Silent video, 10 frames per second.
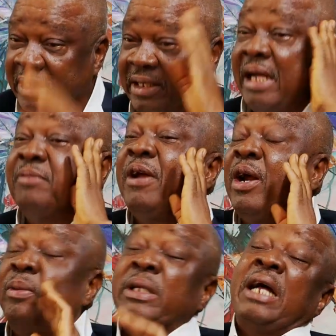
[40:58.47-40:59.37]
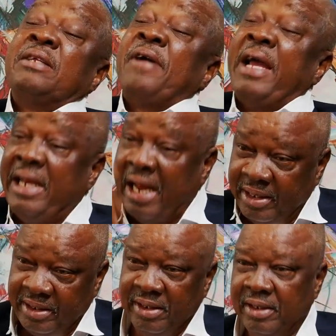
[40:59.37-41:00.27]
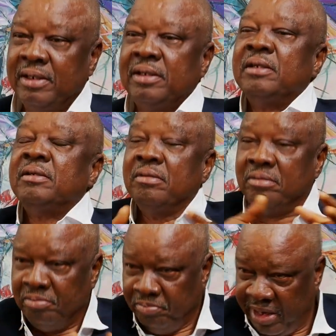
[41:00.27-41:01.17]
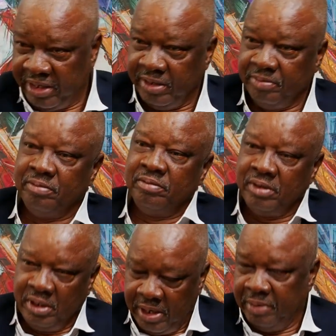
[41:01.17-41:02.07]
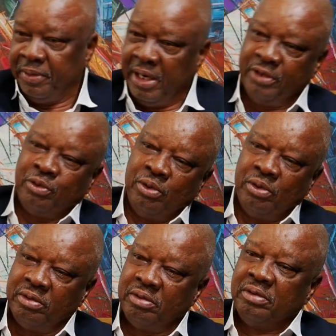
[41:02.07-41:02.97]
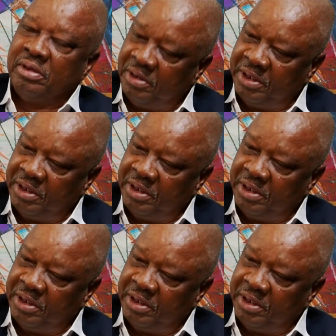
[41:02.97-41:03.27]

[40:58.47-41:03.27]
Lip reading: thing is that federal government has finally made him be led to his